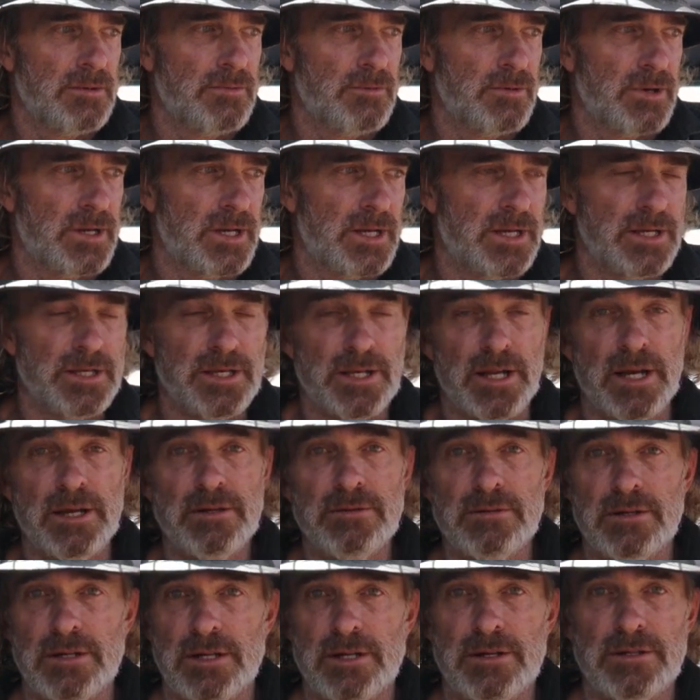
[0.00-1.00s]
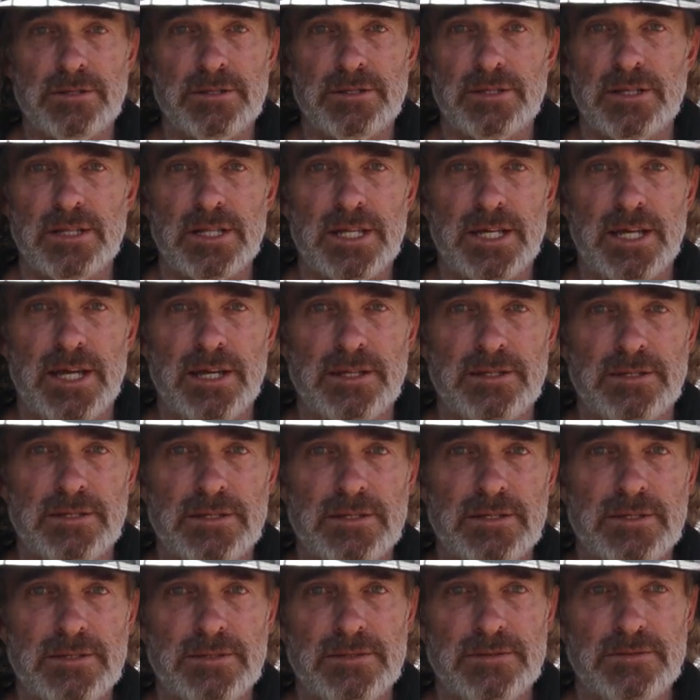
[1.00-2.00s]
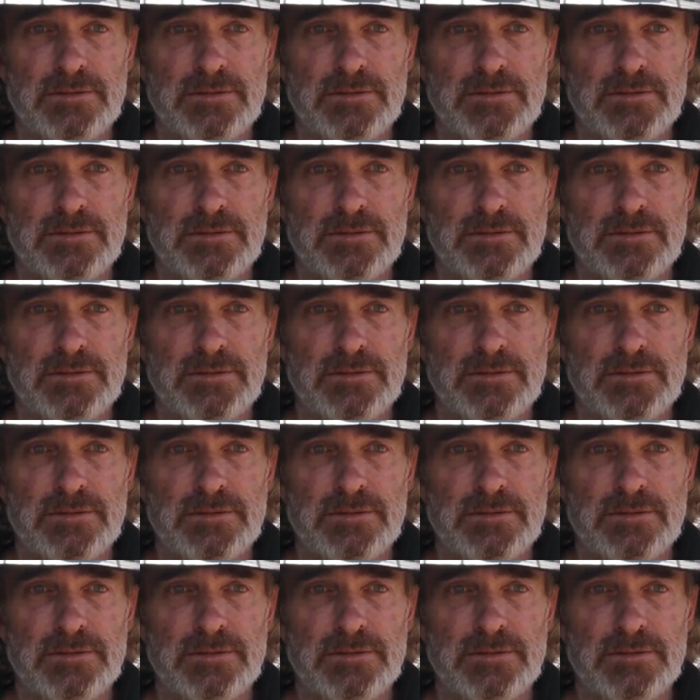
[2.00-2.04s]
where, you know, I constantly had to